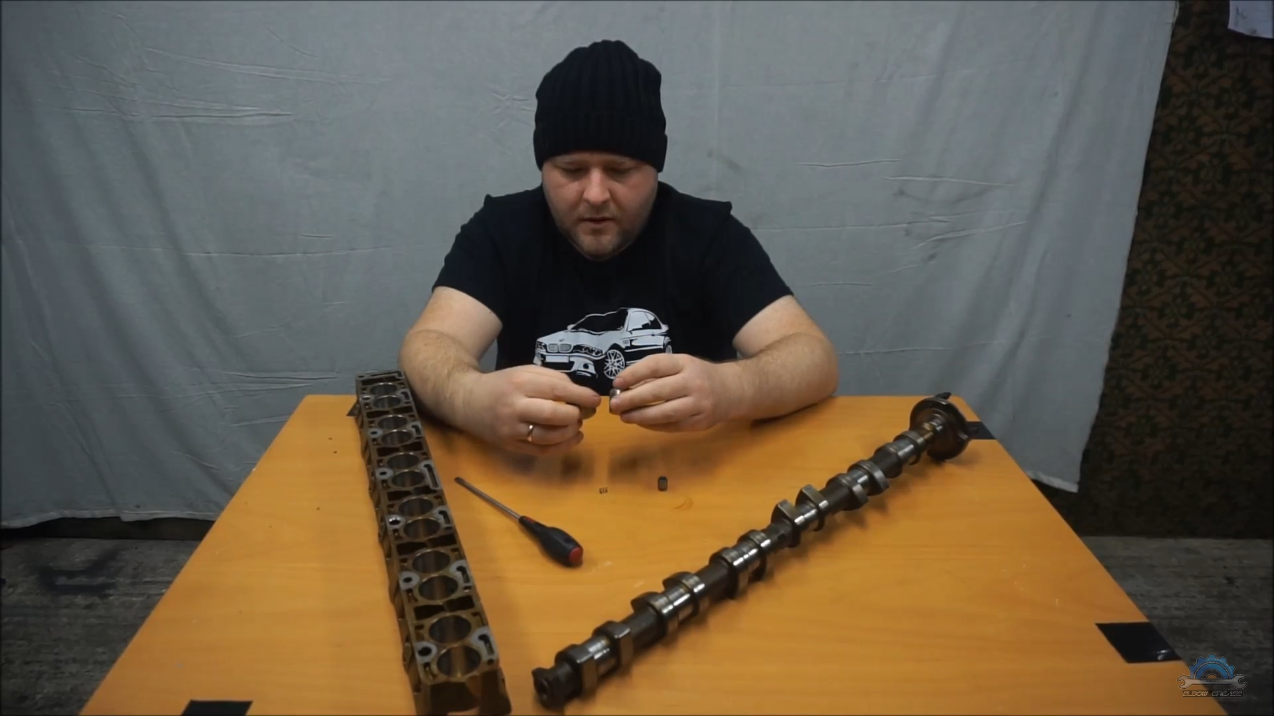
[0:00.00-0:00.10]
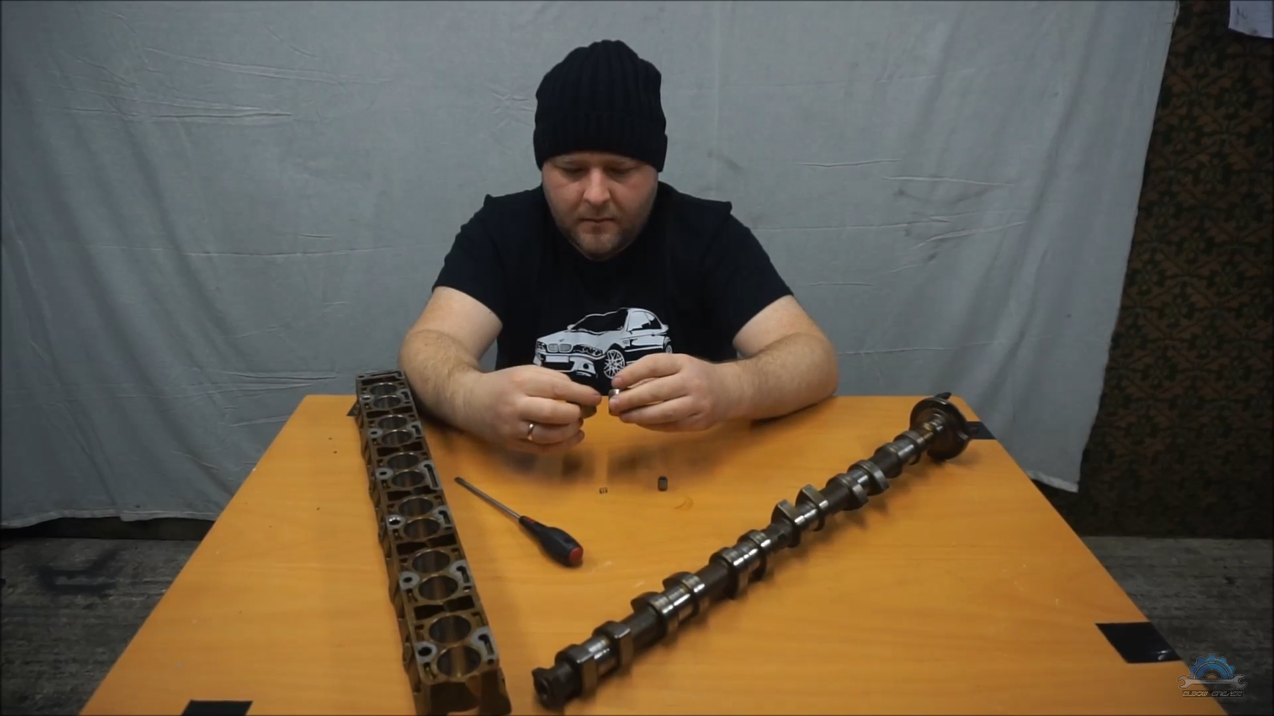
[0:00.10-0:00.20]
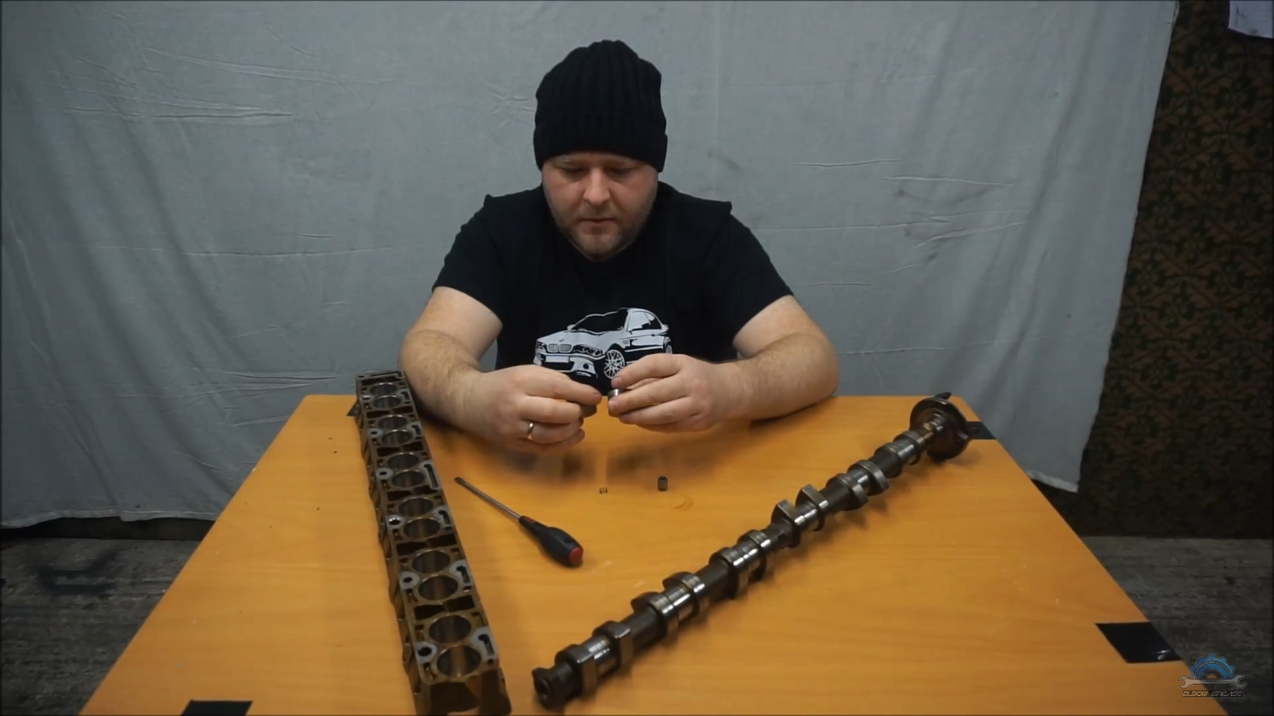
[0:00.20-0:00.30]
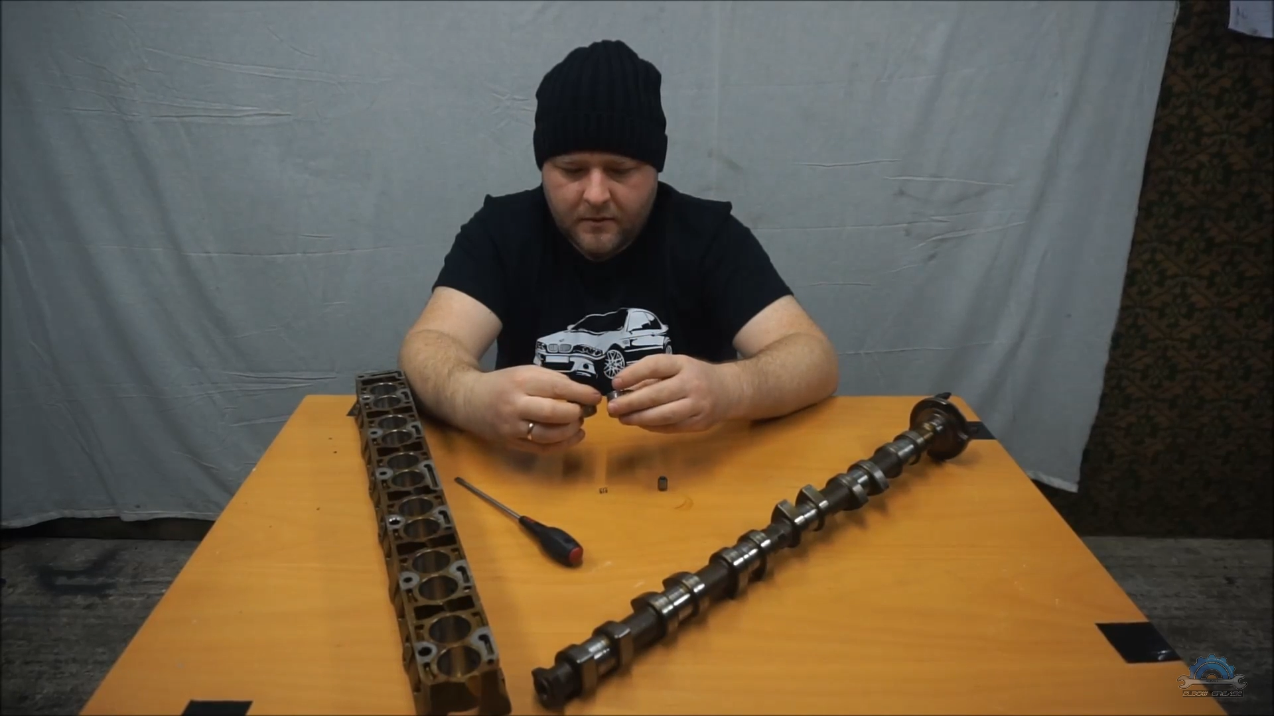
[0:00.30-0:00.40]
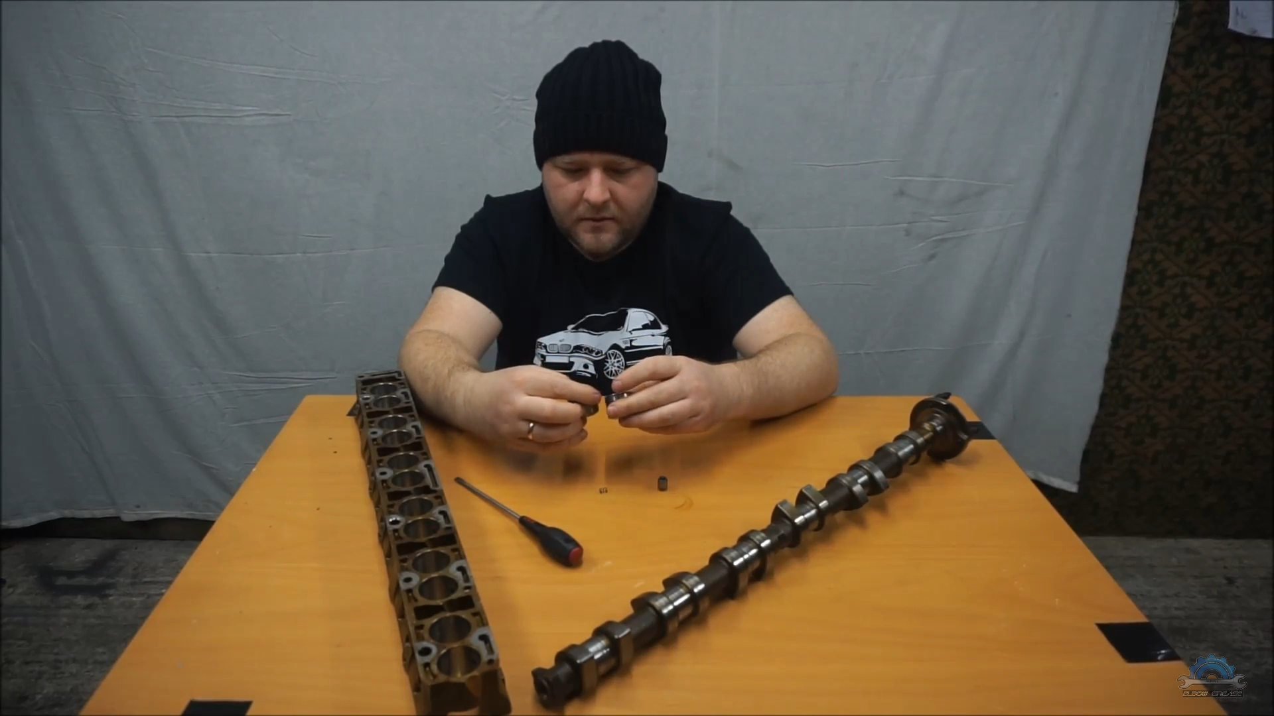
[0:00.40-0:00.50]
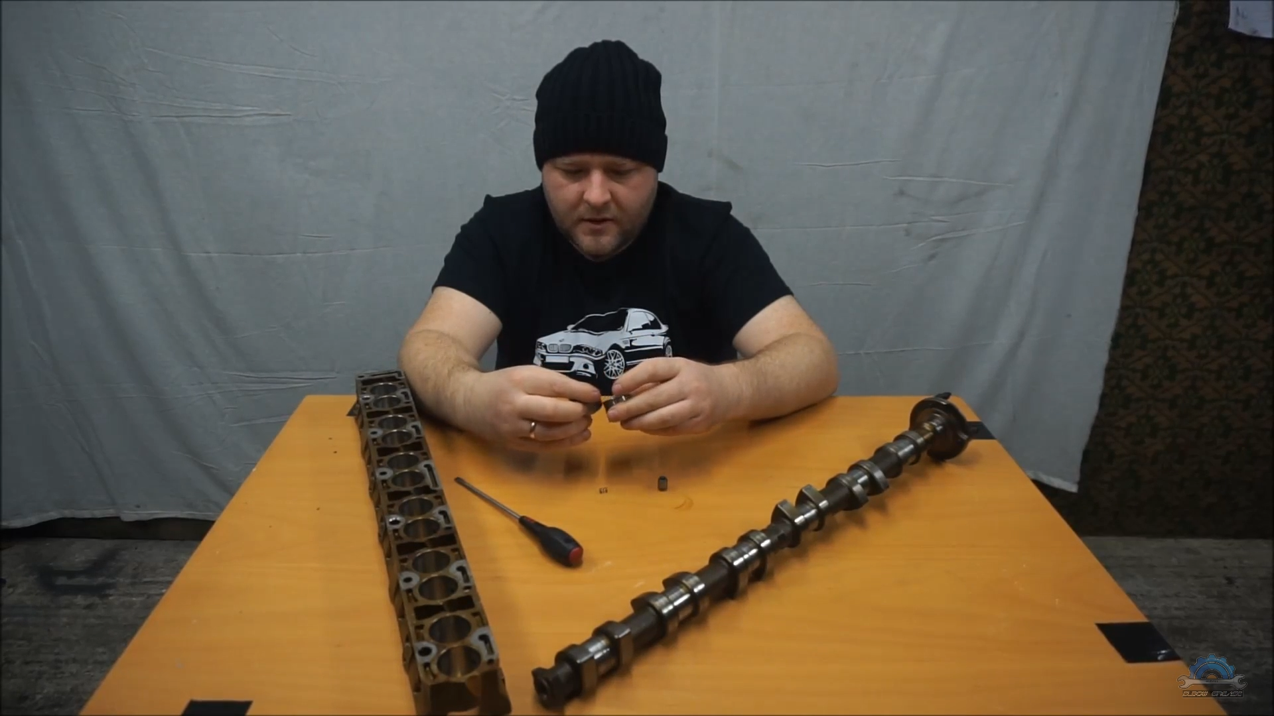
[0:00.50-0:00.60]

I mean,